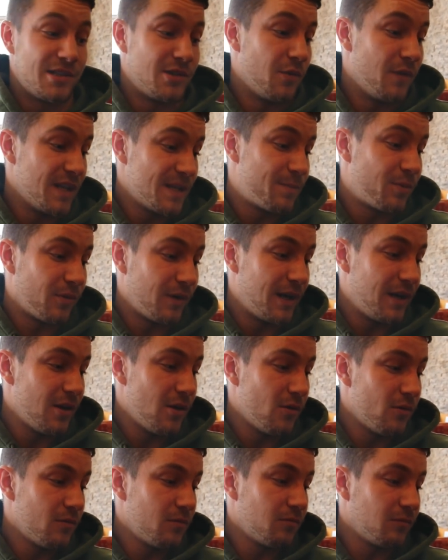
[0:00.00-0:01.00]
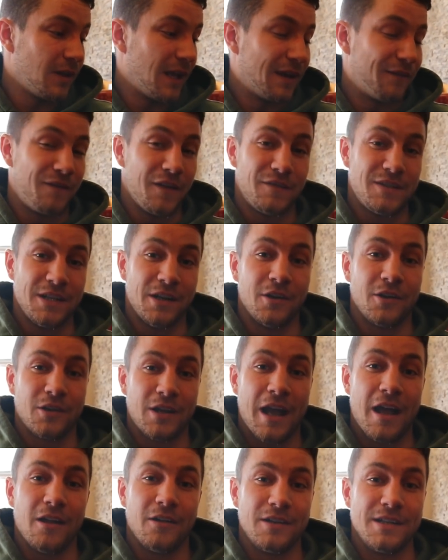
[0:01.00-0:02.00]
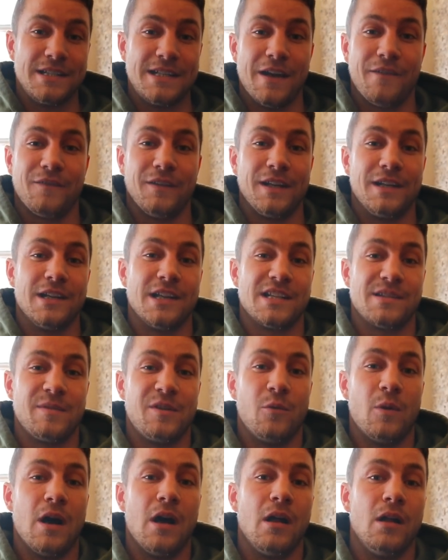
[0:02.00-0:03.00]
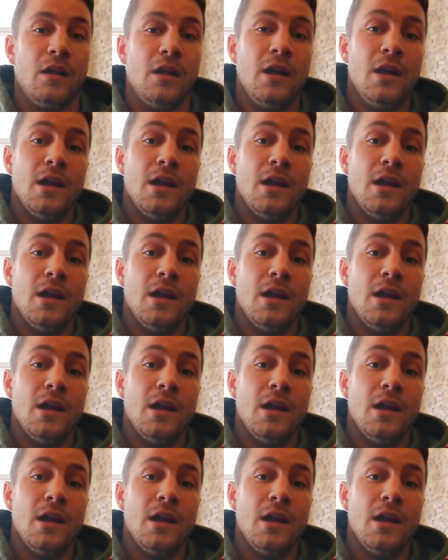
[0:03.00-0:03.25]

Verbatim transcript: So this burrito, like 1500 calories, definitely does me well.